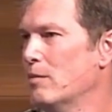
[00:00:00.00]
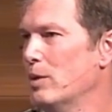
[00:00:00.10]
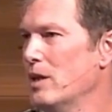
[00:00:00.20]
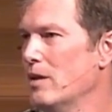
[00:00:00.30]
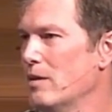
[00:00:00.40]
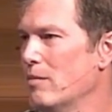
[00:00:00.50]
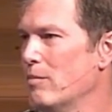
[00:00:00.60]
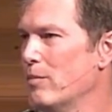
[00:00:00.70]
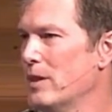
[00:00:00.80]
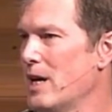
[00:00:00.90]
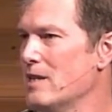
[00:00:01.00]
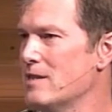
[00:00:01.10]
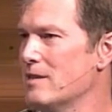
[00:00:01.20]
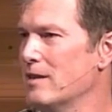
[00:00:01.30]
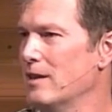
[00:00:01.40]
but, but
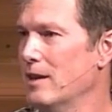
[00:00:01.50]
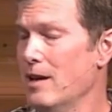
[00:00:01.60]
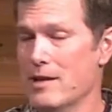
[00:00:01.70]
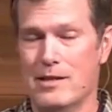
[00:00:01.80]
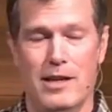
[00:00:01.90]
that's in us.